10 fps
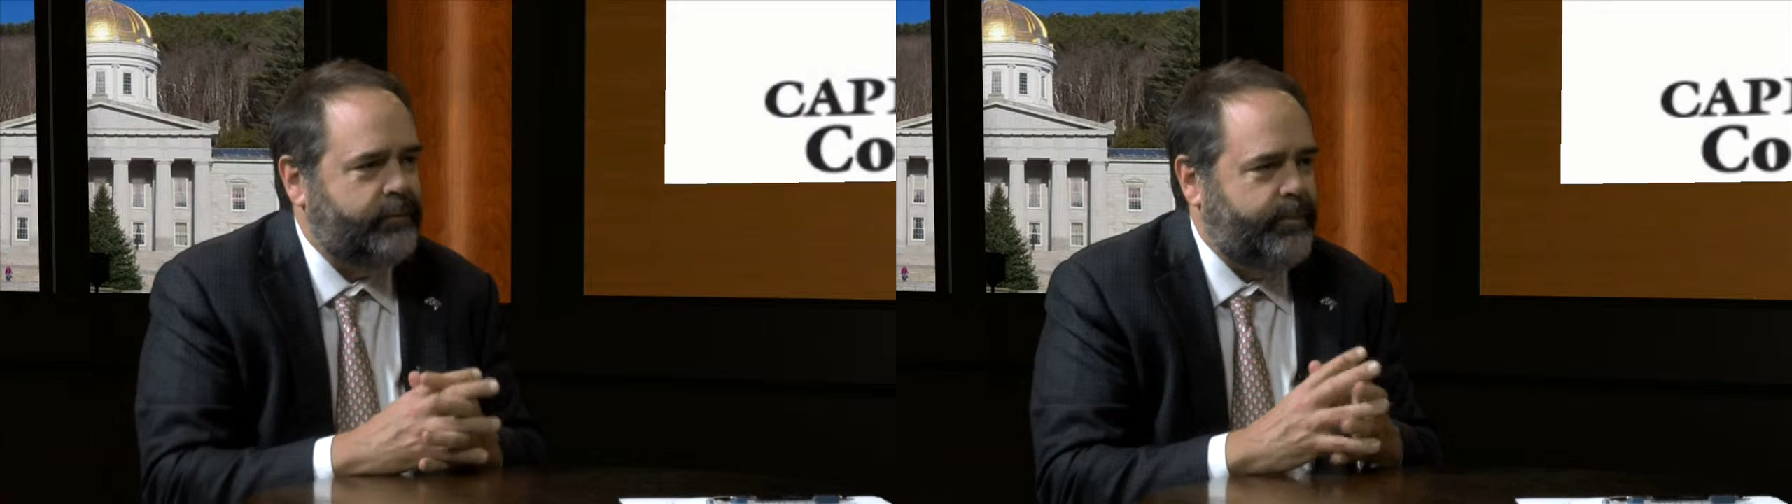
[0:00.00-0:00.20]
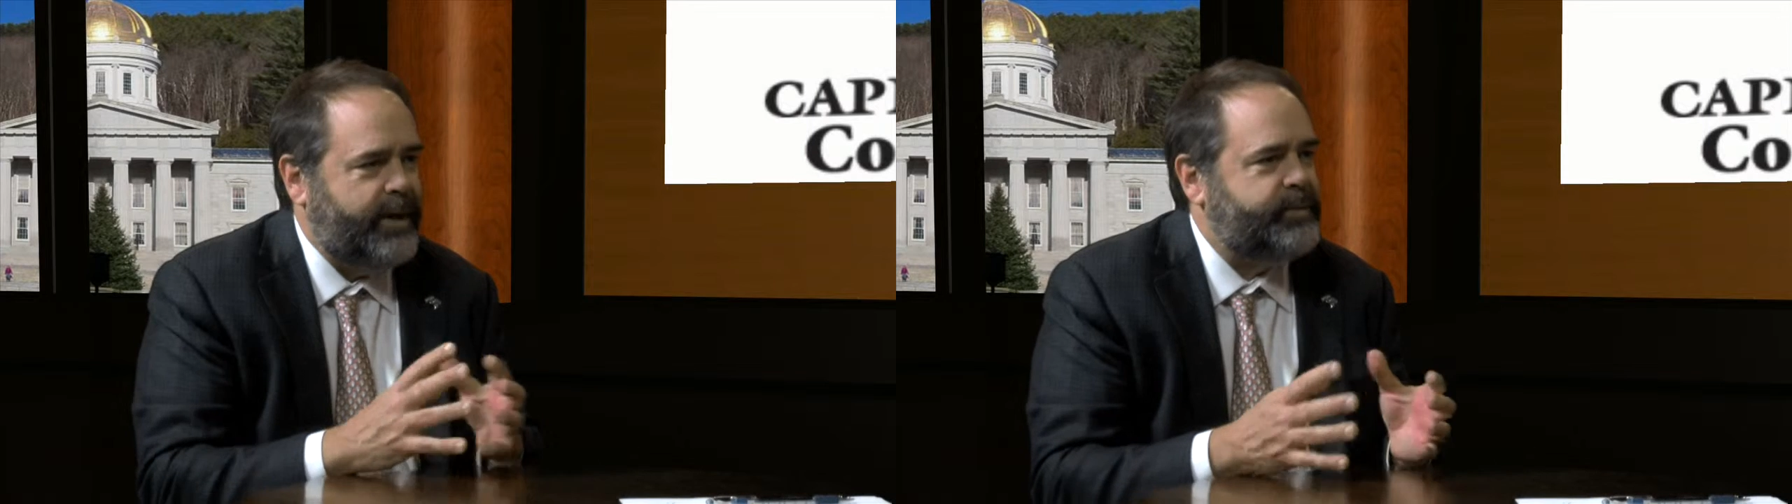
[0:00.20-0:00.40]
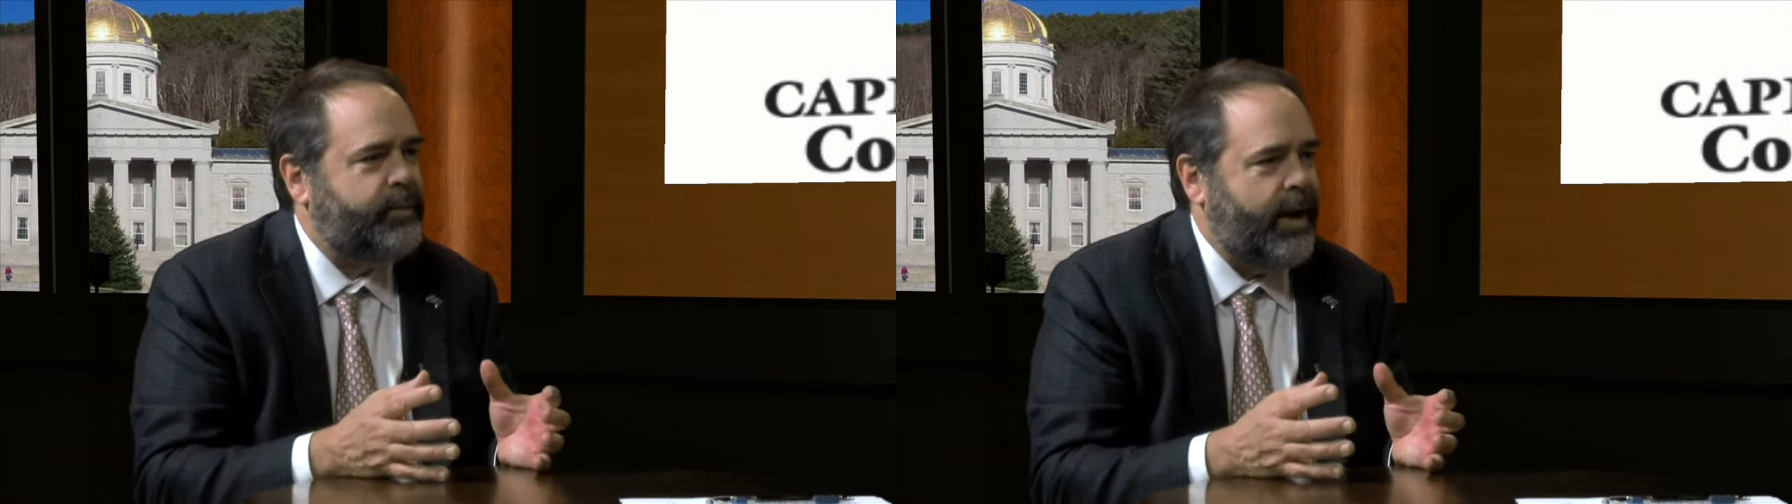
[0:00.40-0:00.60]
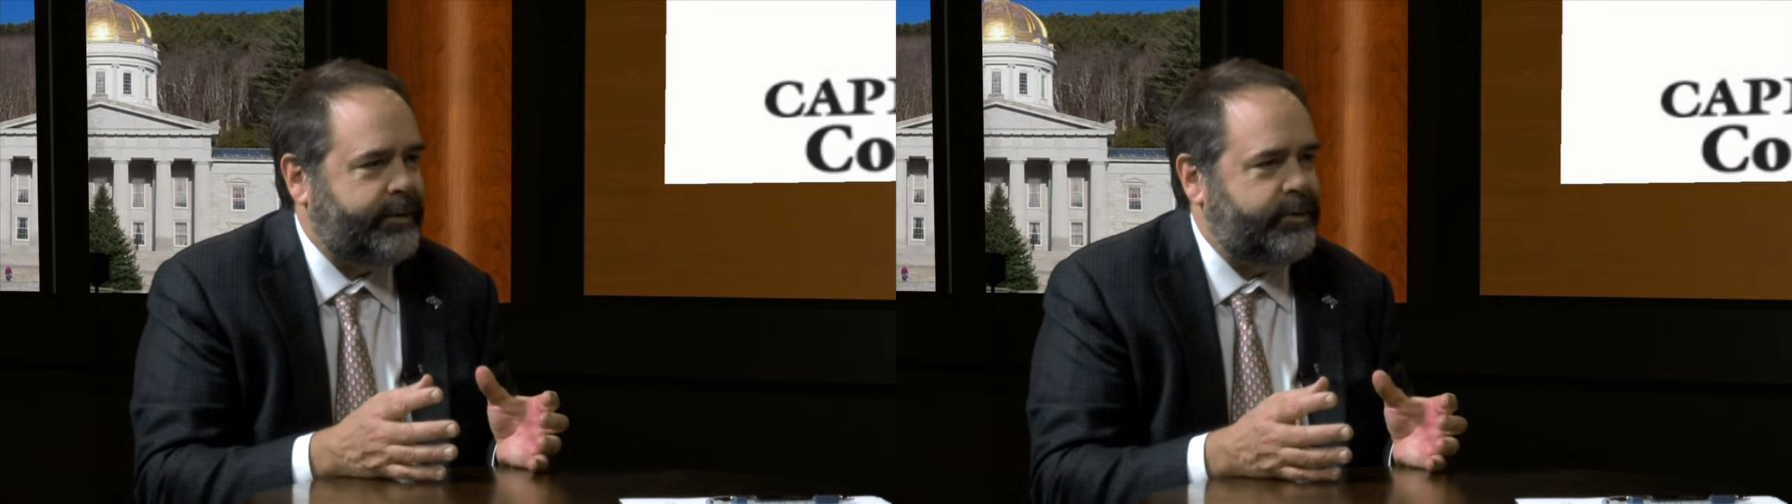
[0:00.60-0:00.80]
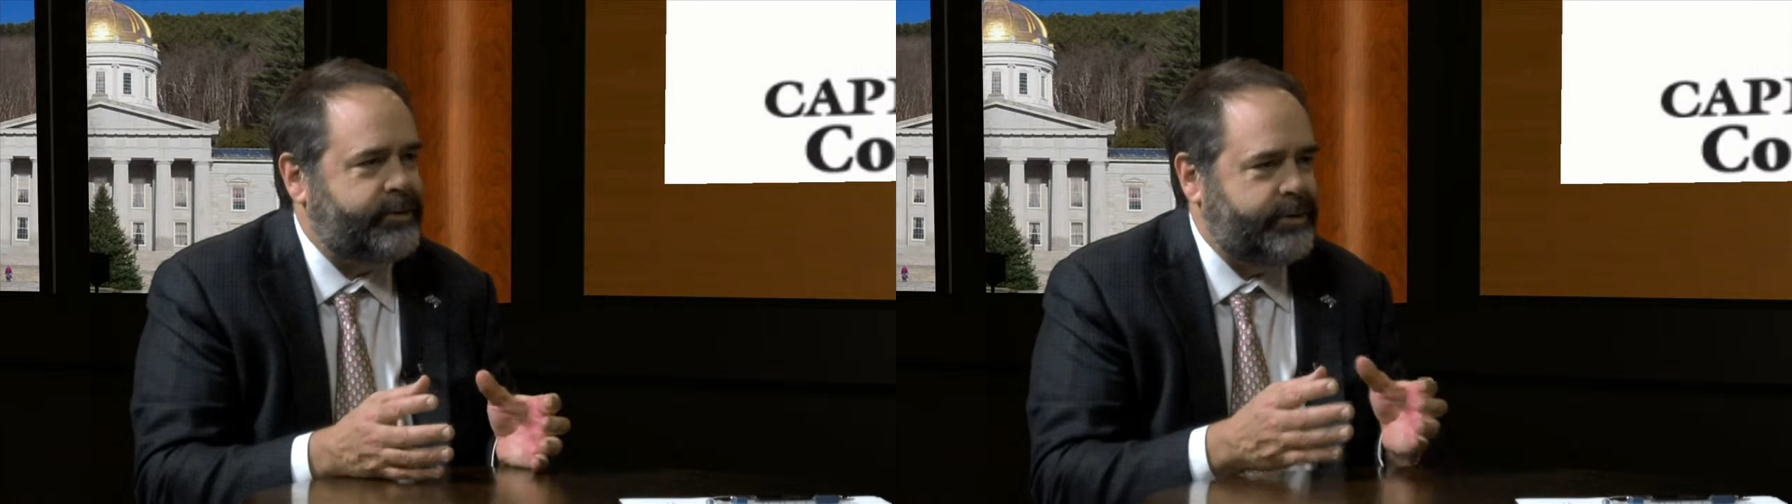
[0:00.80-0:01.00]
of best
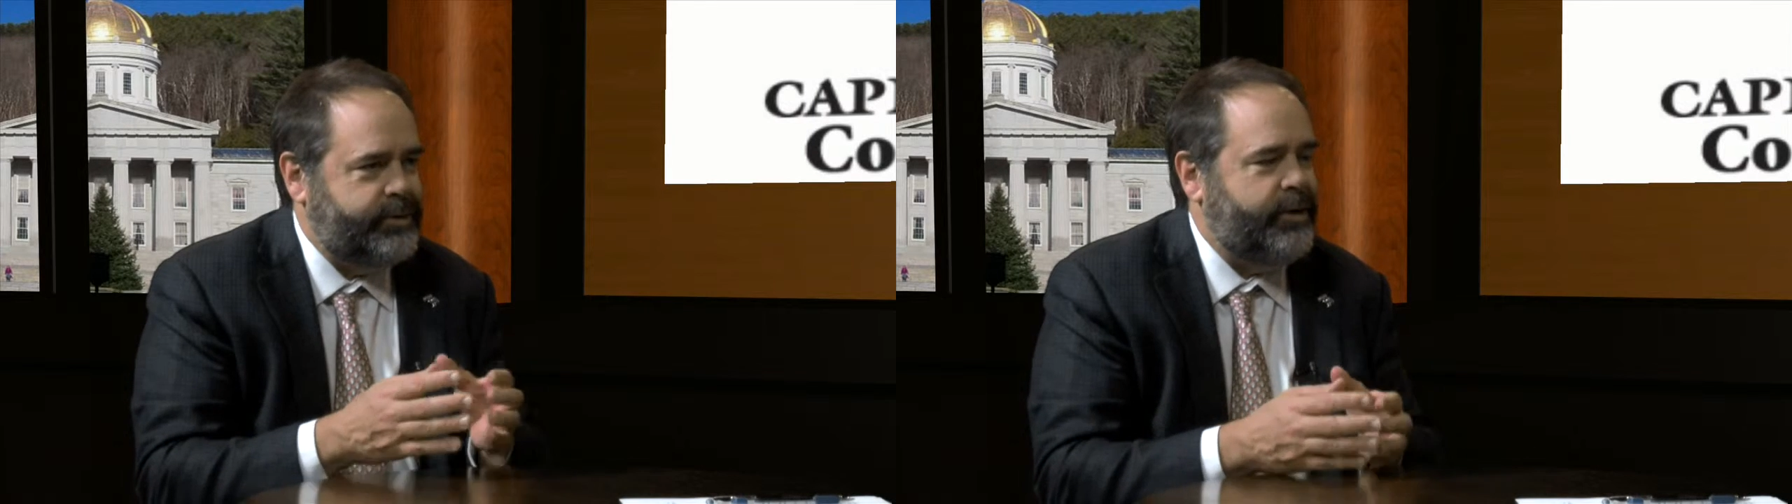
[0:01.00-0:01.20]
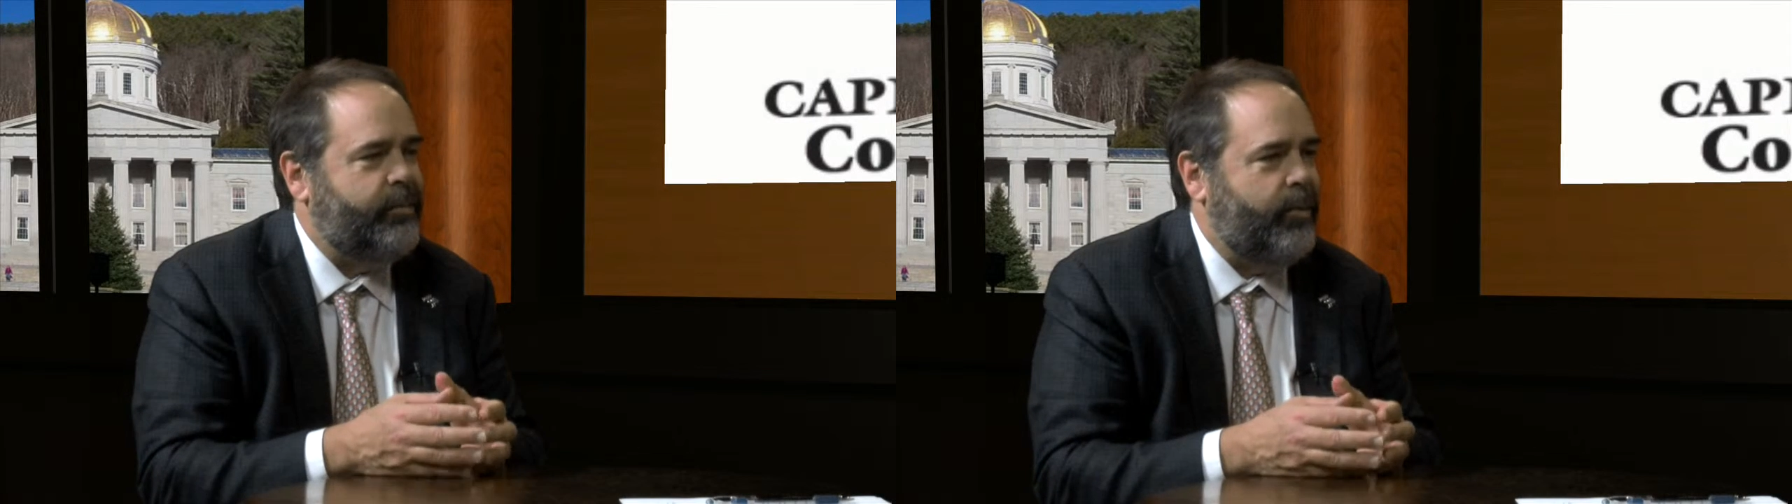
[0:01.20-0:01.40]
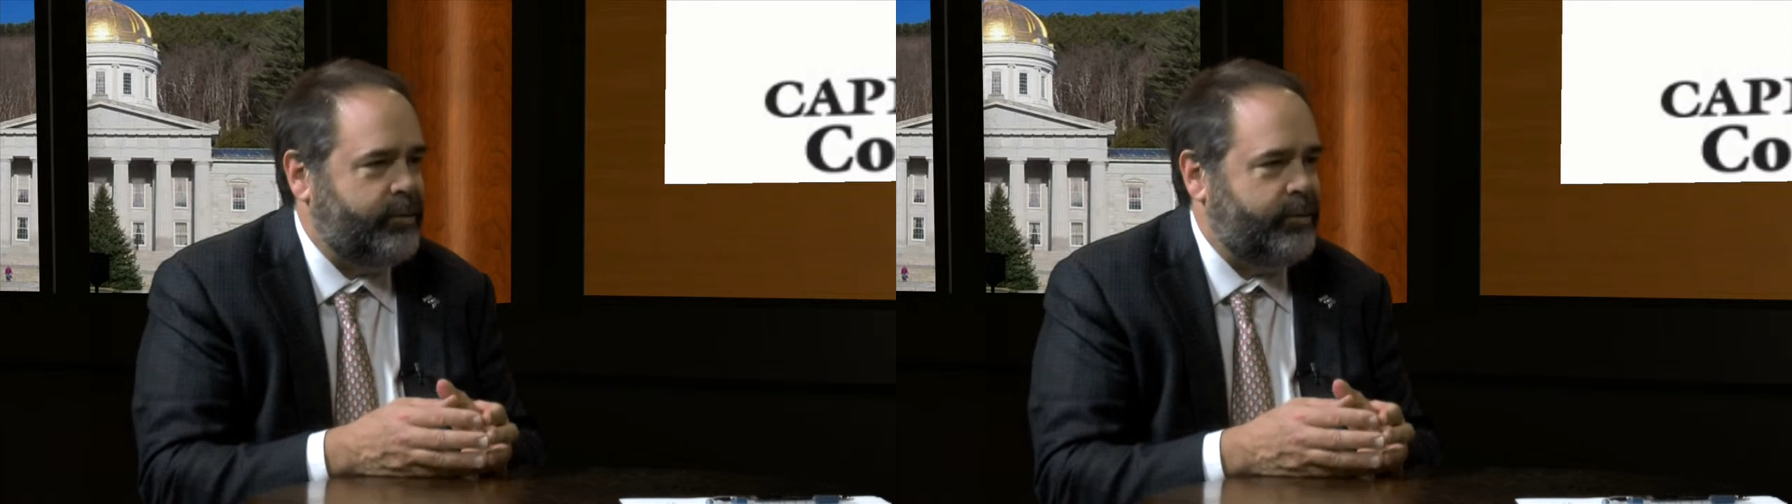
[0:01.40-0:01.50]
practices and then